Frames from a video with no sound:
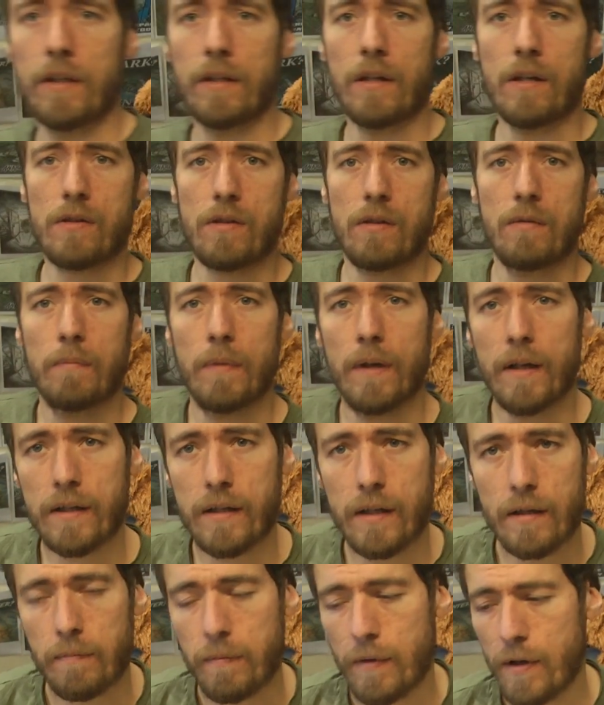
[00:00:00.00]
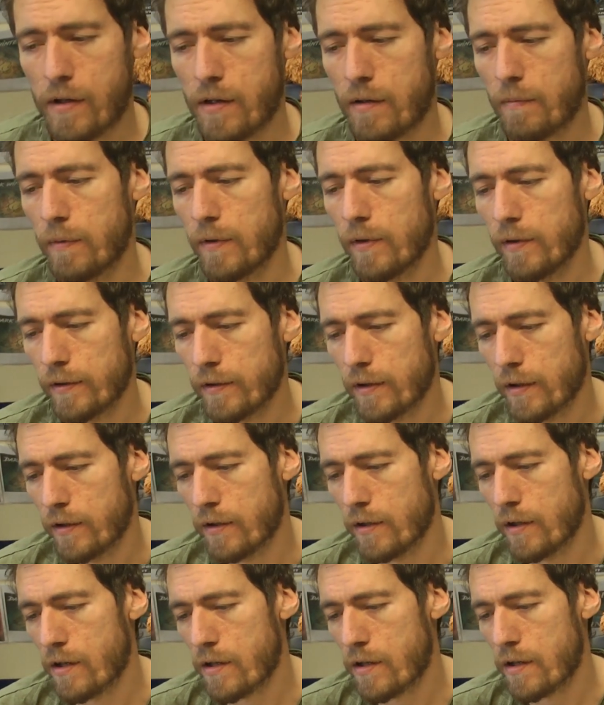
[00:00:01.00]
it also makes it possible to
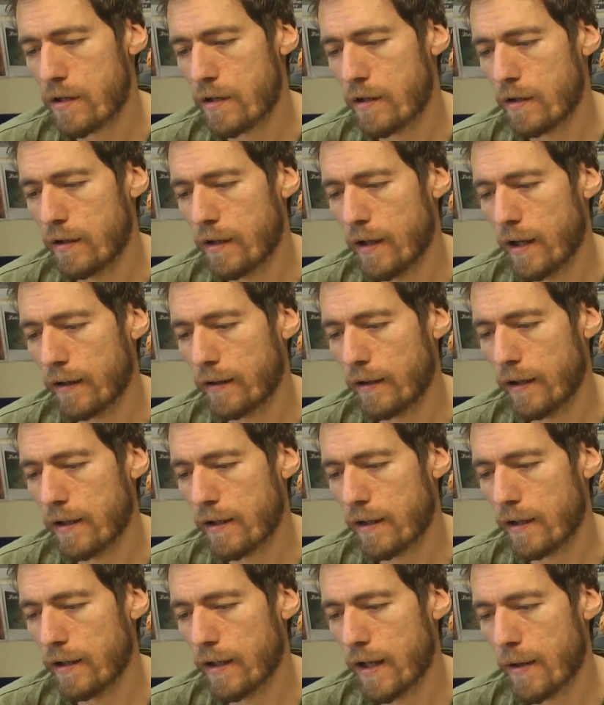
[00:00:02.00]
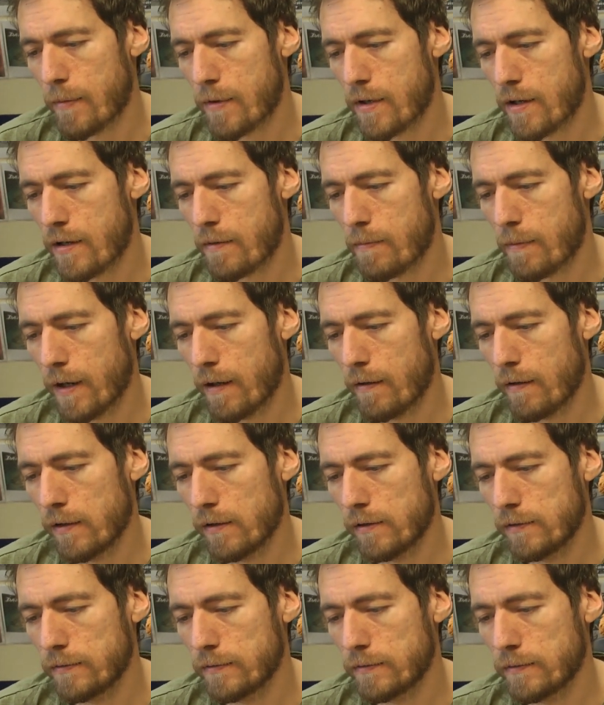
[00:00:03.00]
just take a Nemesis
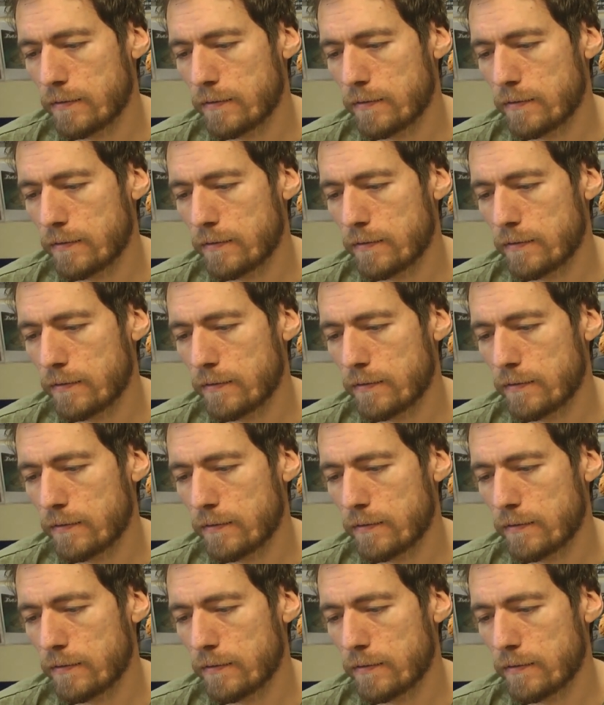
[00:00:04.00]
barrel,